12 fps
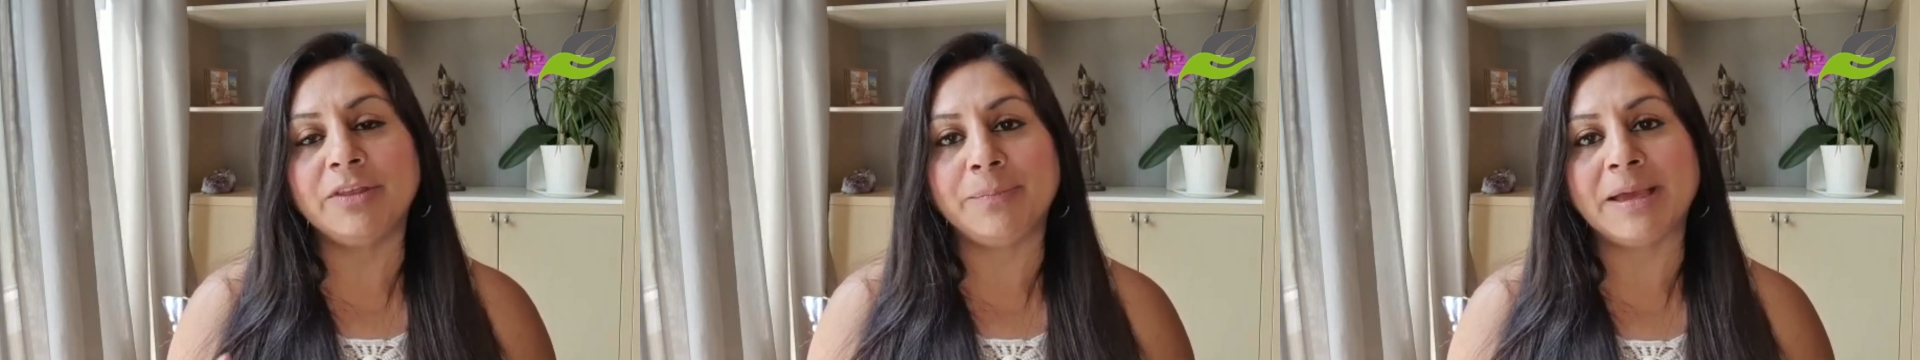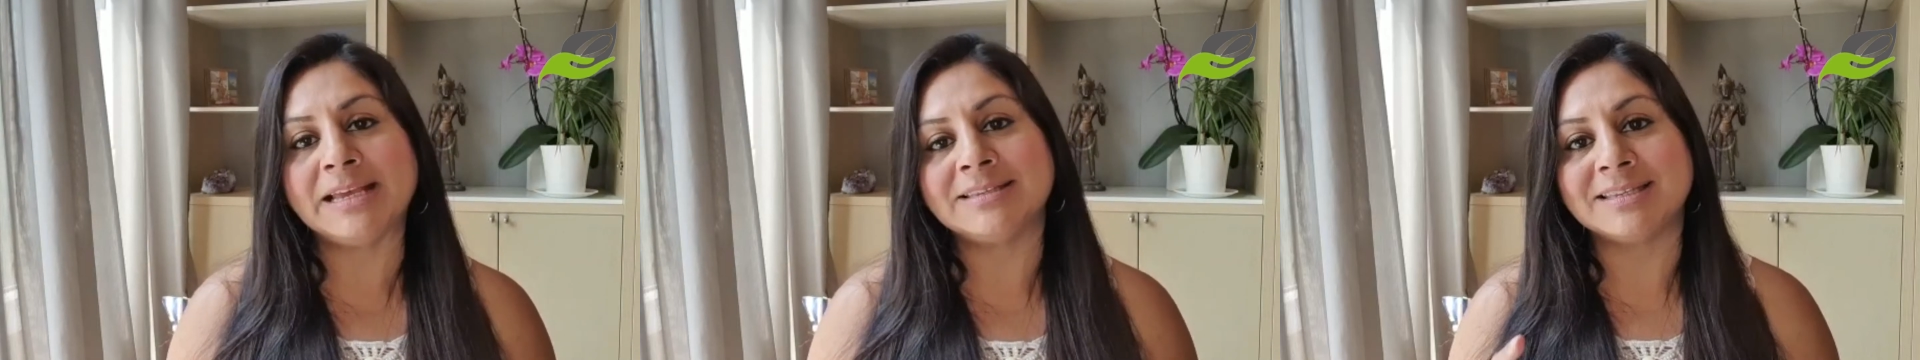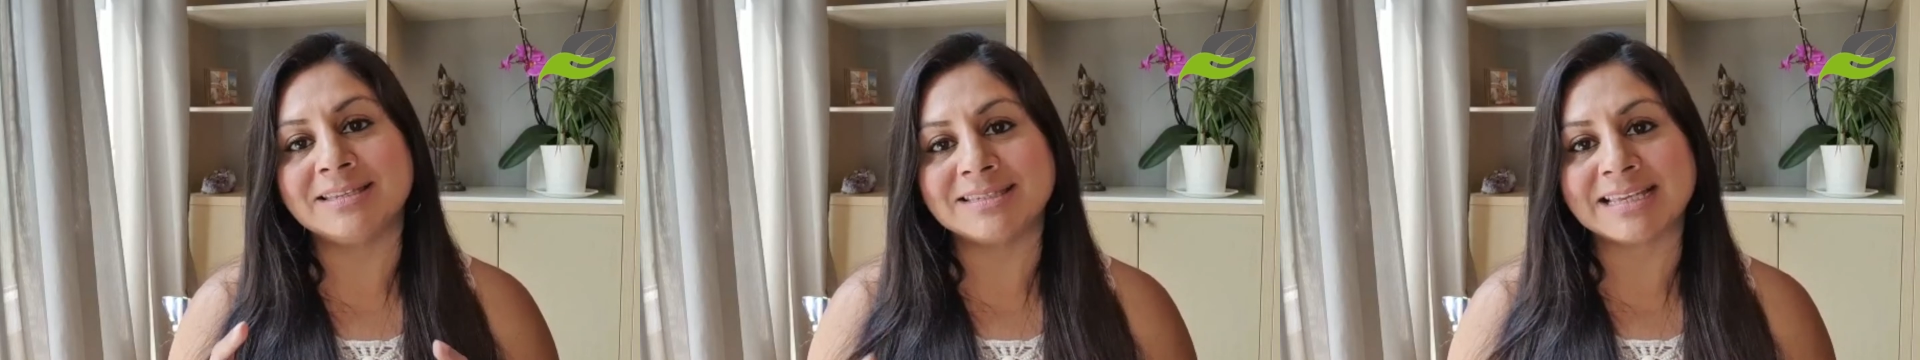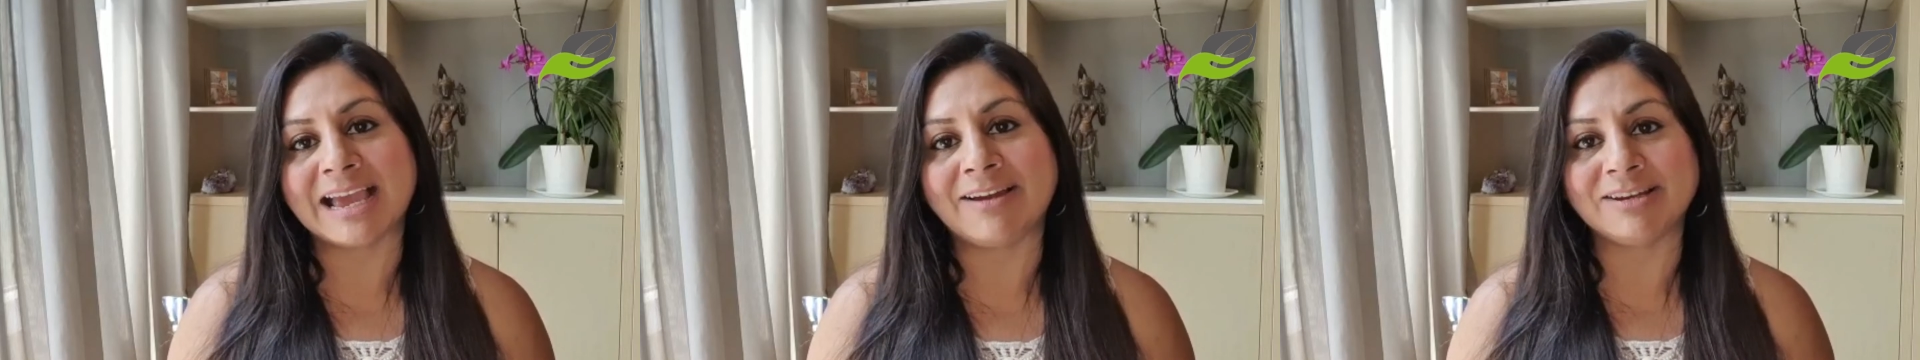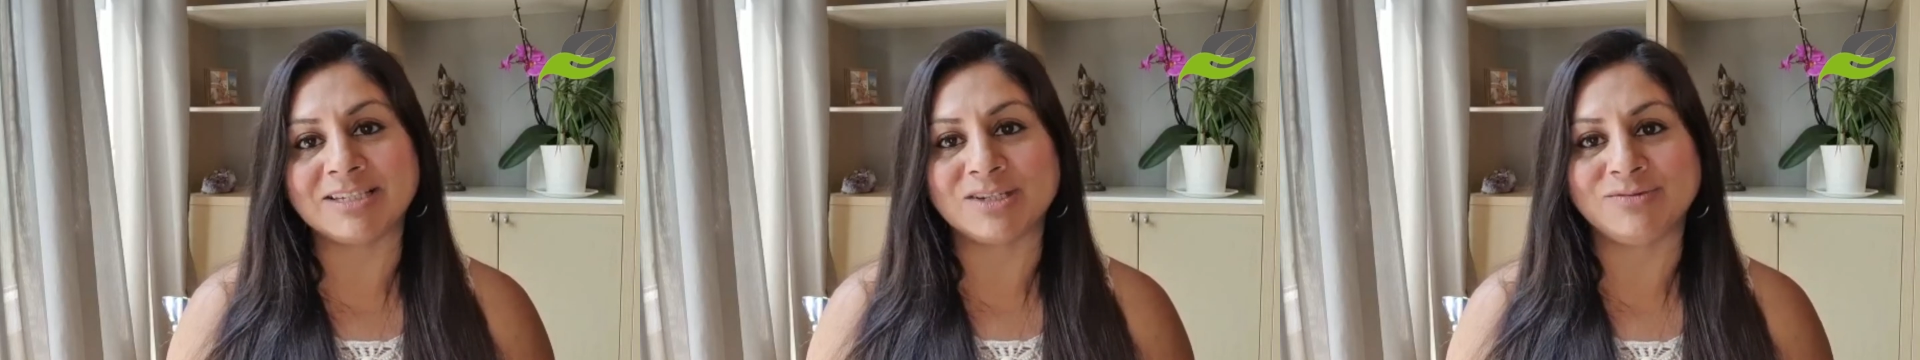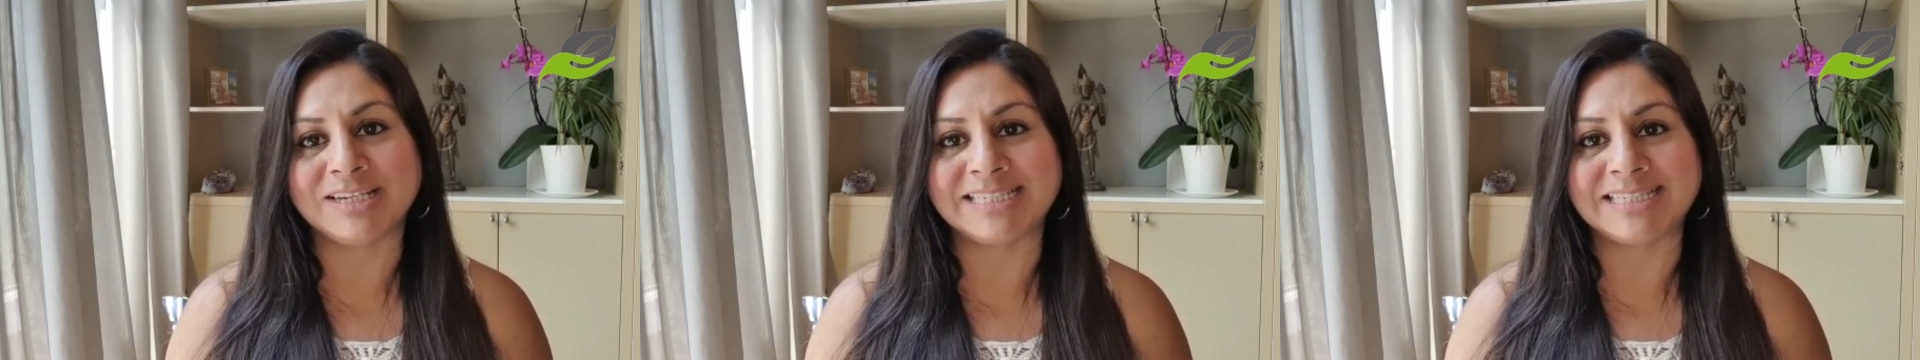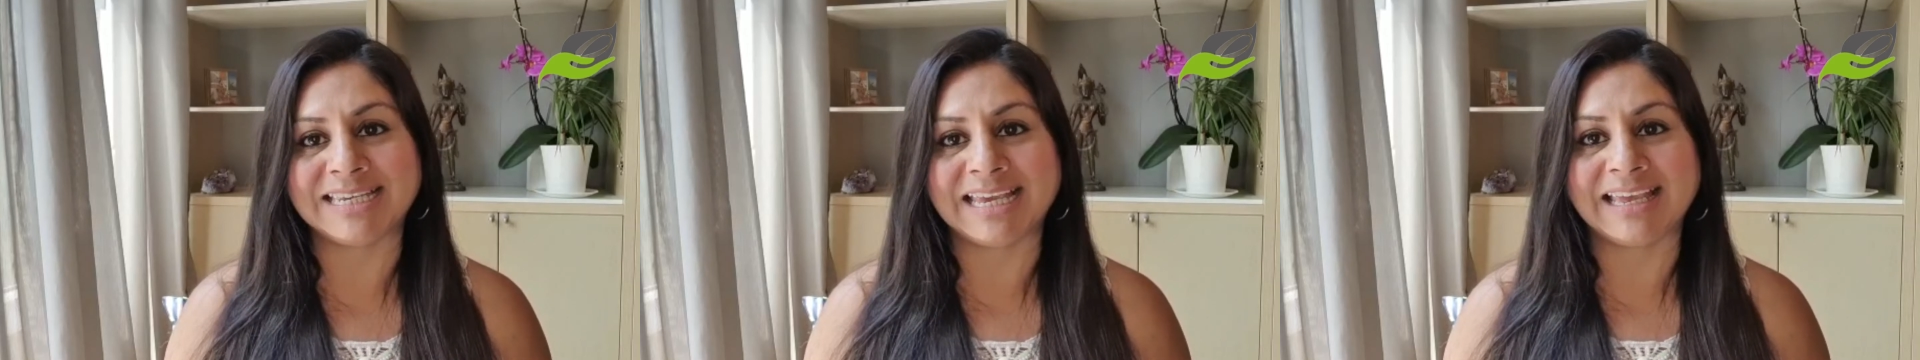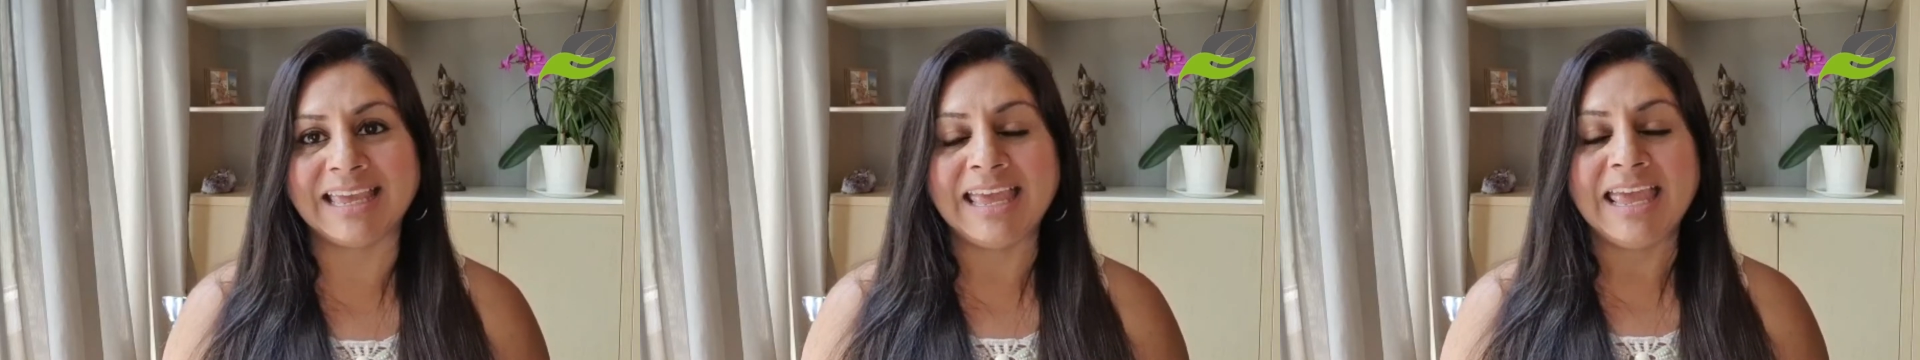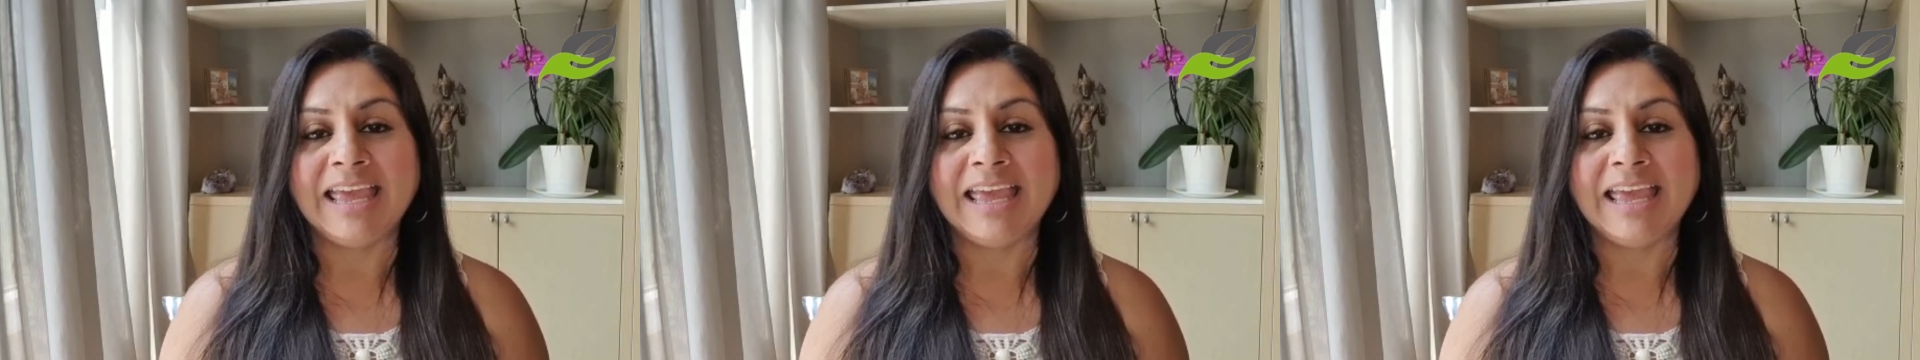the person's characteristic.